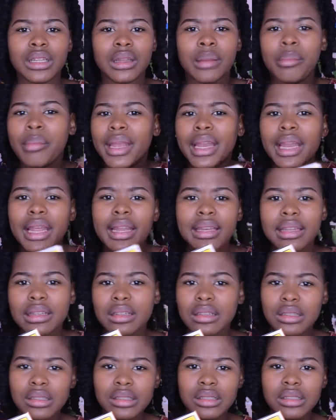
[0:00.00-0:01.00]

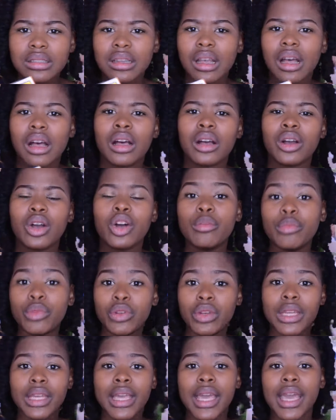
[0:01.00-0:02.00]
millennials
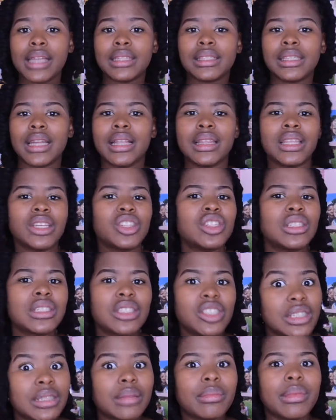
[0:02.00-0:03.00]
communicate. And I think
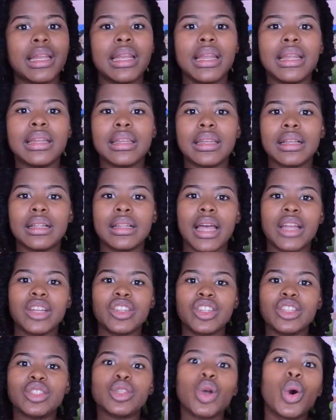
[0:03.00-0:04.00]
she's a millennial, and
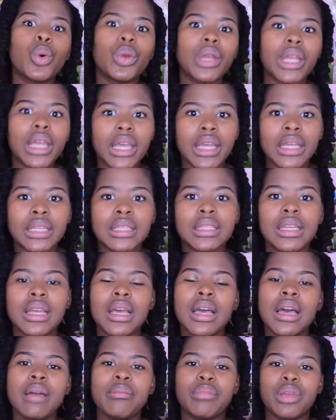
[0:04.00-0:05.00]
she's owning it,
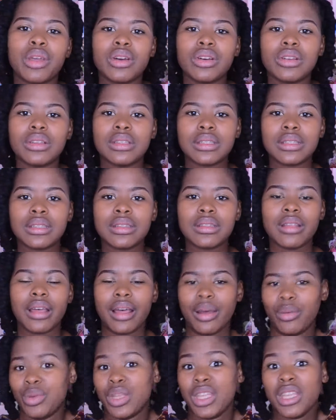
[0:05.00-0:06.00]
because
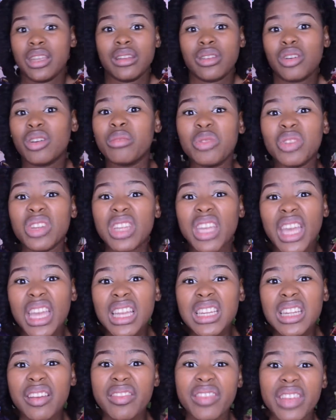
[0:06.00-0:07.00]
we
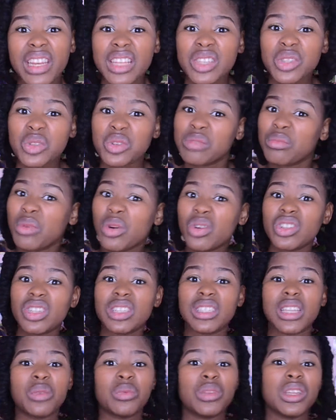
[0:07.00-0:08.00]
communicate our feelings through
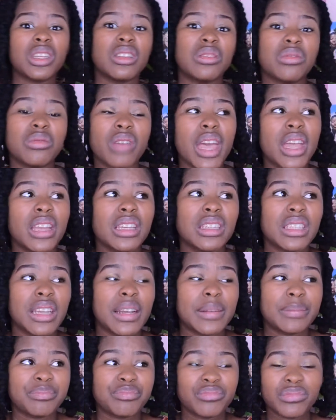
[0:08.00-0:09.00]
emojis and
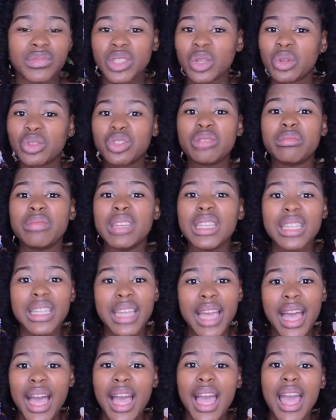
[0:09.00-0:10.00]
social
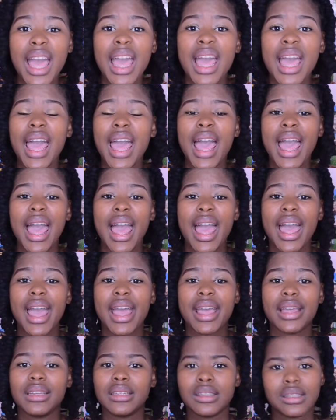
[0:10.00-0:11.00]
media.
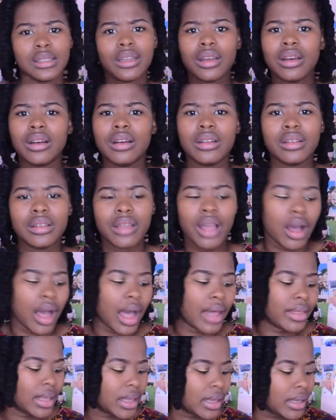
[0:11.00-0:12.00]
And so yeah,
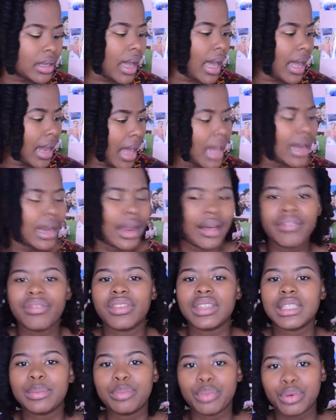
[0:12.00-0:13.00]
I think I love
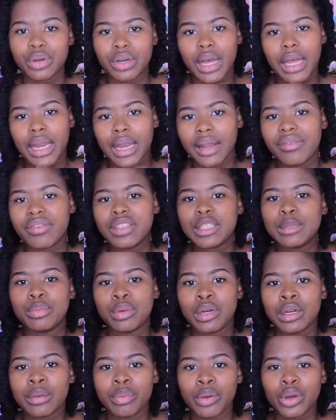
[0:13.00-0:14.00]
this book. I love this
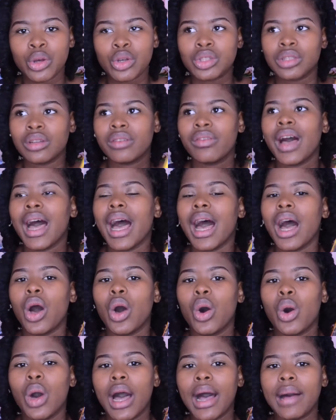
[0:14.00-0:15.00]
book because of
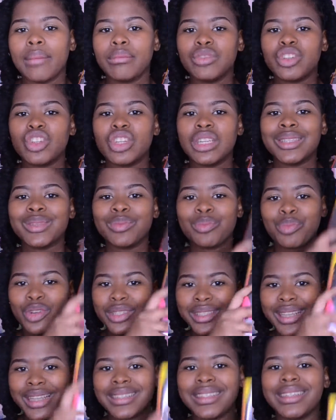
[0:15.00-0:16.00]
how she's
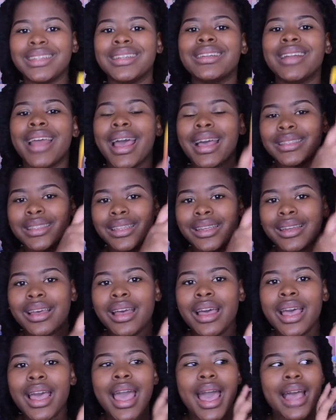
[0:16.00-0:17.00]
presented it
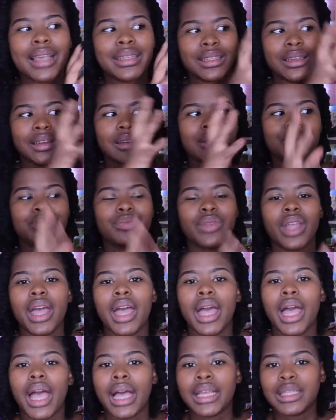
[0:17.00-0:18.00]

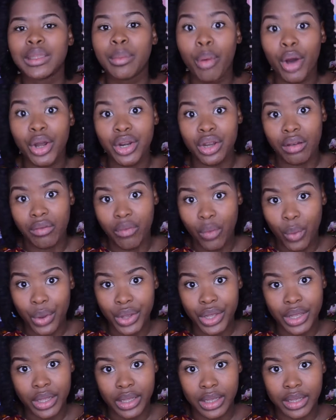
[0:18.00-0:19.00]
as a body of
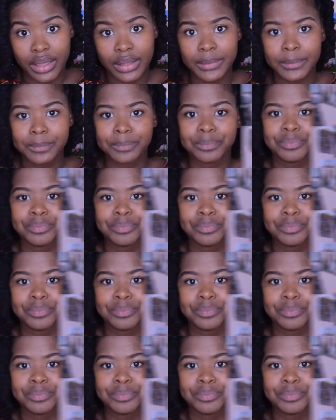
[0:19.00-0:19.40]
work. Okay.